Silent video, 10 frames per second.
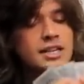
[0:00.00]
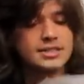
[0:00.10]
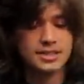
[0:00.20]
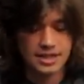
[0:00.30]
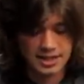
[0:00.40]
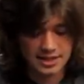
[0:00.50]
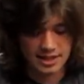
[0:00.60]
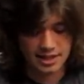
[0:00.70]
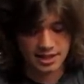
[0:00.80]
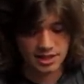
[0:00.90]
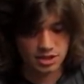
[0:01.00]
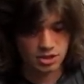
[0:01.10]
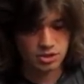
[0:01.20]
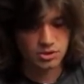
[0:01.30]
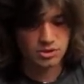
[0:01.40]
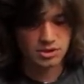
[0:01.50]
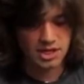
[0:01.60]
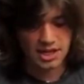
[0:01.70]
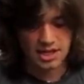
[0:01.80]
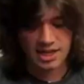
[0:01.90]
Is there anything I can use?
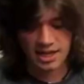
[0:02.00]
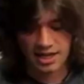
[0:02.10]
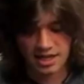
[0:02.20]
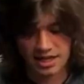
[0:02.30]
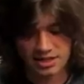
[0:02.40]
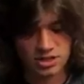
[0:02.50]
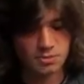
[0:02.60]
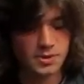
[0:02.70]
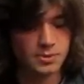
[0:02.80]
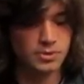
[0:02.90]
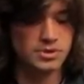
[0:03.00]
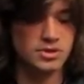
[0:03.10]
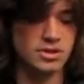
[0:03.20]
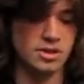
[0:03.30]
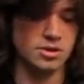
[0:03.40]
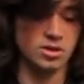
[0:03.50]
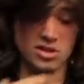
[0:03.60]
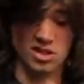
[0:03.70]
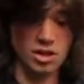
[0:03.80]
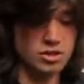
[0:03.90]
And so people would, the
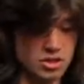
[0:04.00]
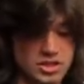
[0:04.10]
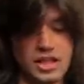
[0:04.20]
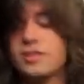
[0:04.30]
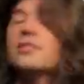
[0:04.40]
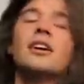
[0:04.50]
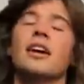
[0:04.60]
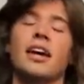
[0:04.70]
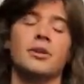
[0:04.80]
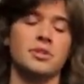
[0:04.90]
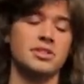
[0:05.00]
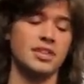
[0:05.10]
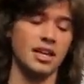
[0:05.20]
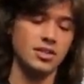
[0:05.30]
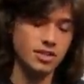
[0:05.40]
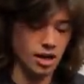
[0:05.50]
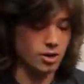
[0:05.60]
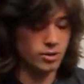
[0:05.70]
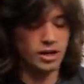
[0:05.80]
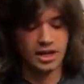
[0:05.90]
cards are dealt and we'd say
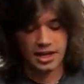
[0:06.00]
go.